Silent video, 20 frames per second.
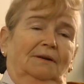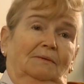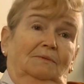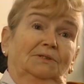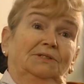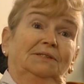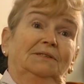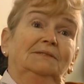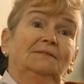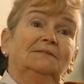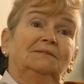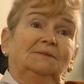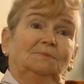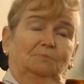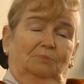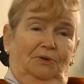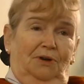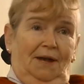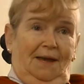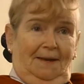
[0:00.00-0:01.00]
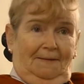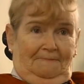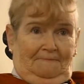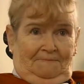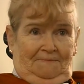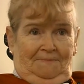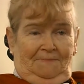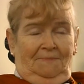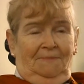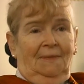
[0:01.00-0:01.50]
It was in the spring.
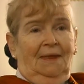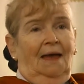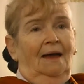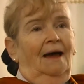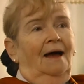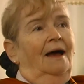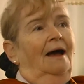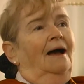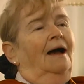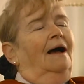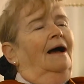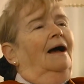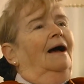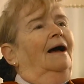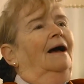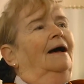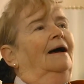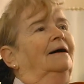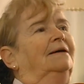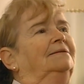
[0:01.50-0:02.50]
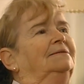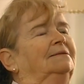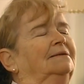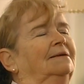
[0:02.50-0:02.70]
And